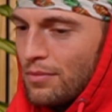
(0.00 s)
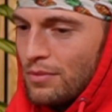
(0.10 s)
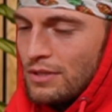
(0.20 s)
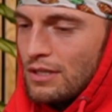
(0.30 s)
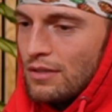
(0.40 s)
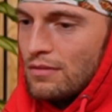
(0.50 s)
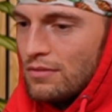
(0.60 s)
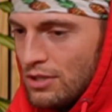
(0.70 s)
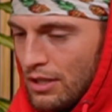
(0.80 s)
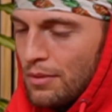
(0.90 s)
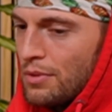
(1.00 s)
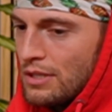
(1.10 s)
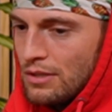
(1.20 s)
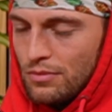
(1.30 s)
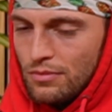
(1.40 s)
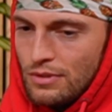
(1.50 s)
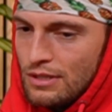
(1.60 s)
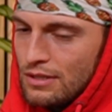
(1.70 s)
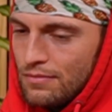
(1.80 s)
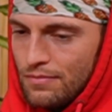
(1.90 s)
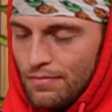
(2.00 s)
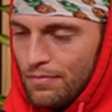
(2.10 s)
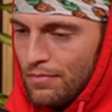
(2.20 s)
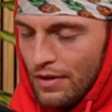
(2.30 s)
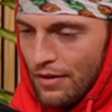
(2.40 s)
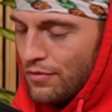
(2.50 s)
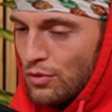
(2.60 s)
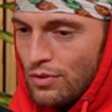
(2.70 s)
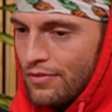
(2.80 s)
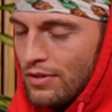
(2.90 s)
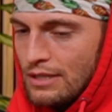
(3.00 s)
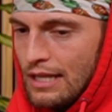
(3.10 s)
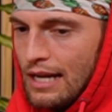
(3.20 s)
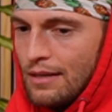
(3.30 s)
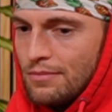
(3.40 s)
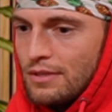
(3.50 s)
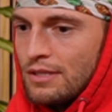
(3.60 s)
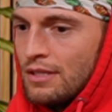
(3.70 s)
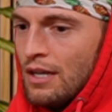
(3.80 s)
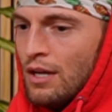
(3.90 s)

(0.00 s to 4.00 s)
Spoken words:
went to jail and prison a few different times.